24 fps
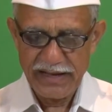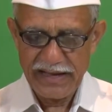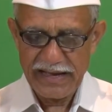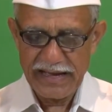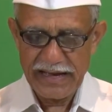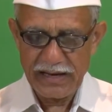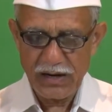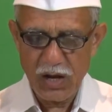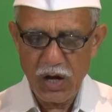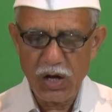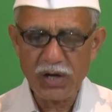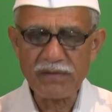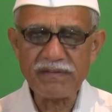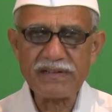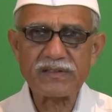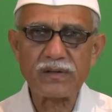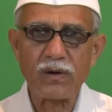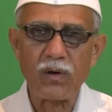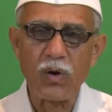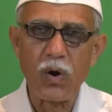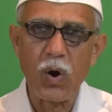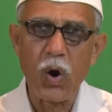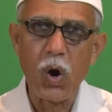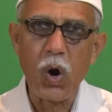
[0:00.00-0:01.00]
along with
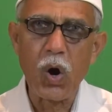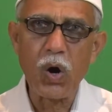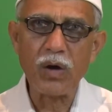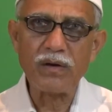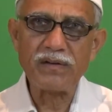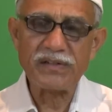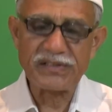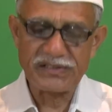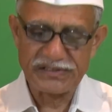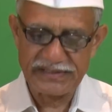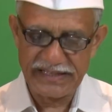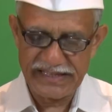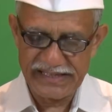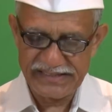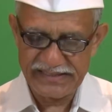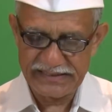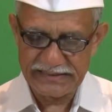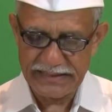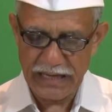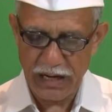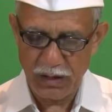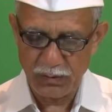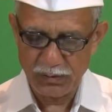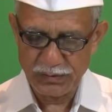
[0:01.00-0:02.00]
all station
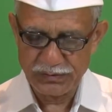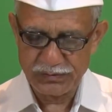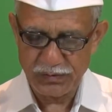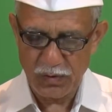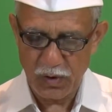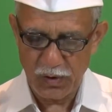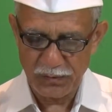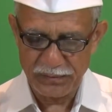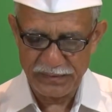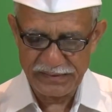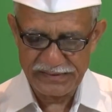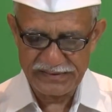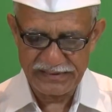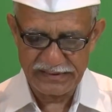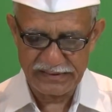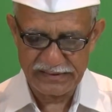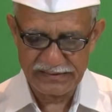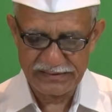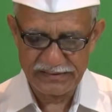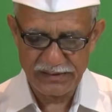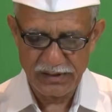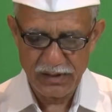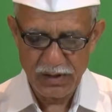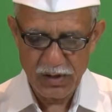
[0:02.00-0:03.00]
house
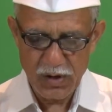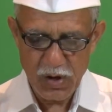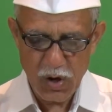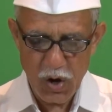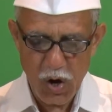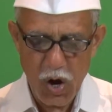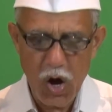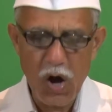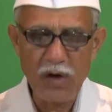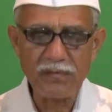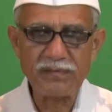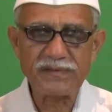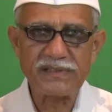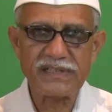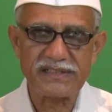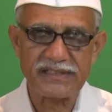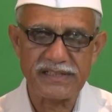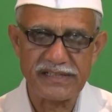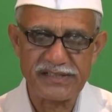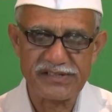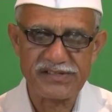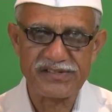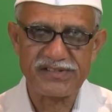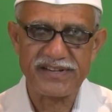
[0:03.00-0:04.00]
officers of the
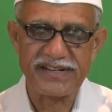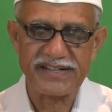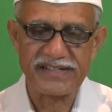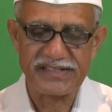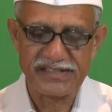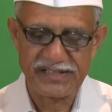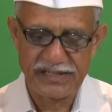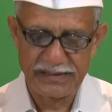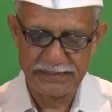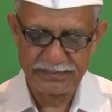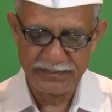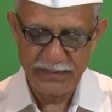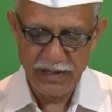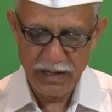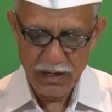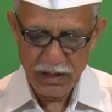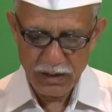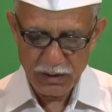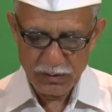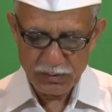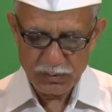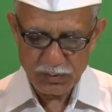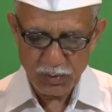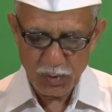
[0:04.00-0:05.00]
district
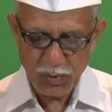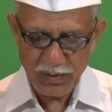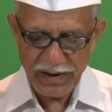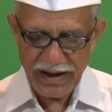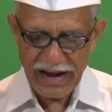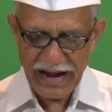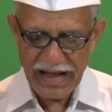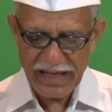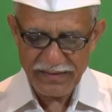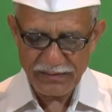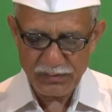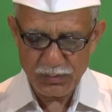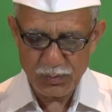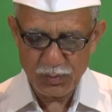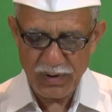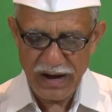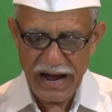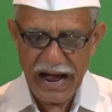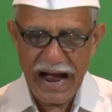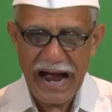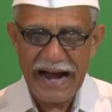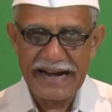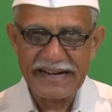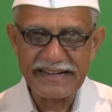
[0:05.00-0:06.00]
so as to
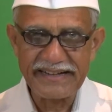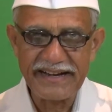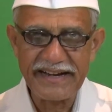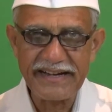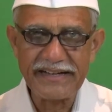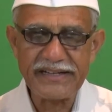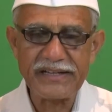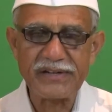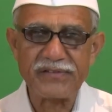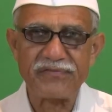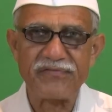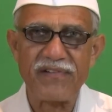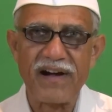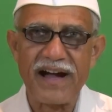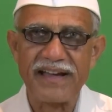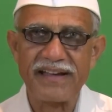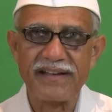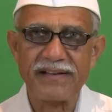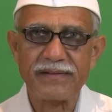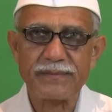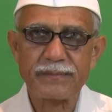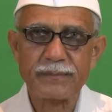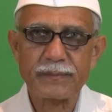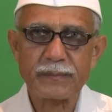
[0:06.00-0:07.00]
identify
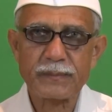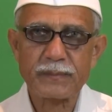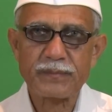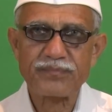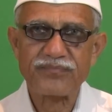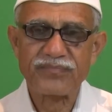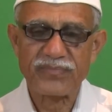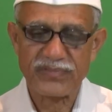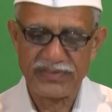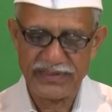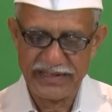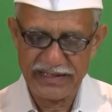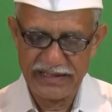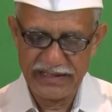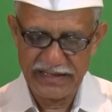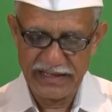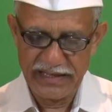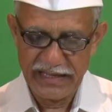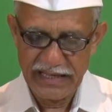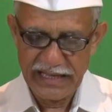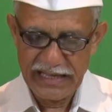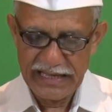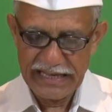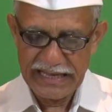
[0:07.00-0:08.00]
the
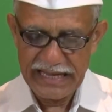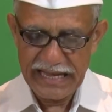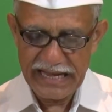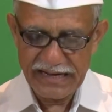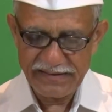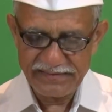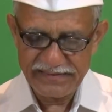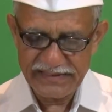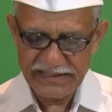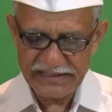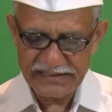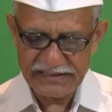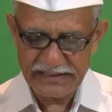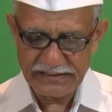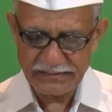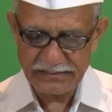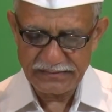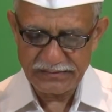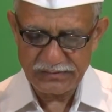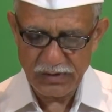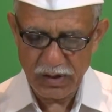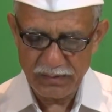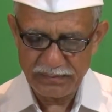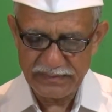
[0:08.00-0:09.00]

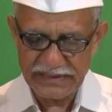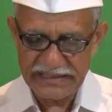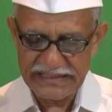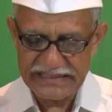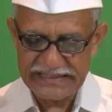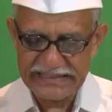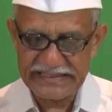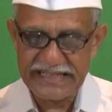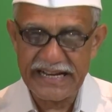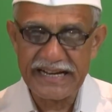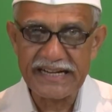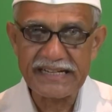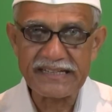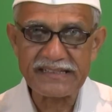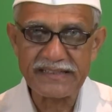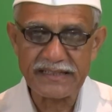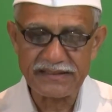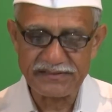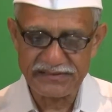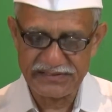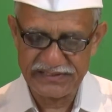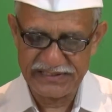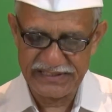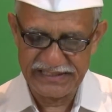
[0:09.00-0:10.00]
existence of the
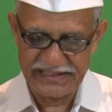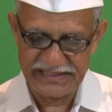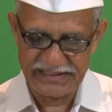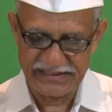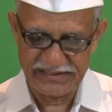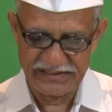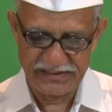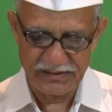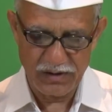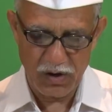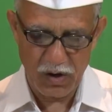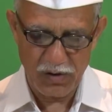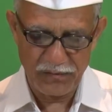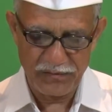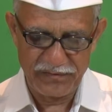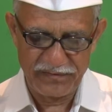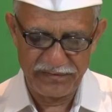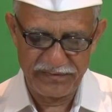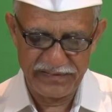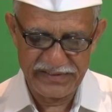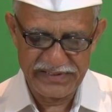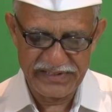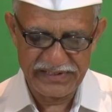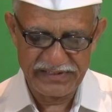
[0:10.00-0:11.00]
tendencies of
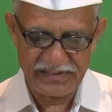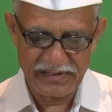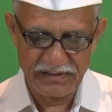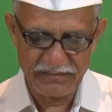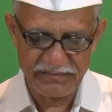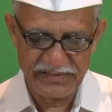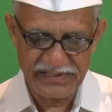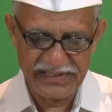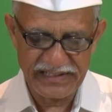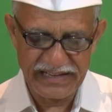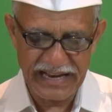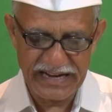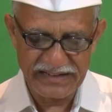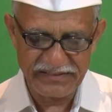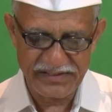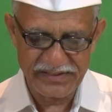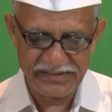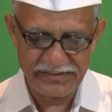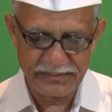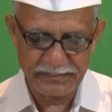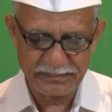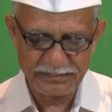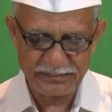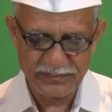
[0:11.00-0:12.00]

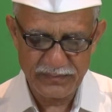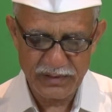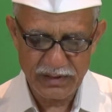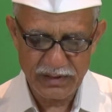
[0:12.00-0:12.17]
vigilantism,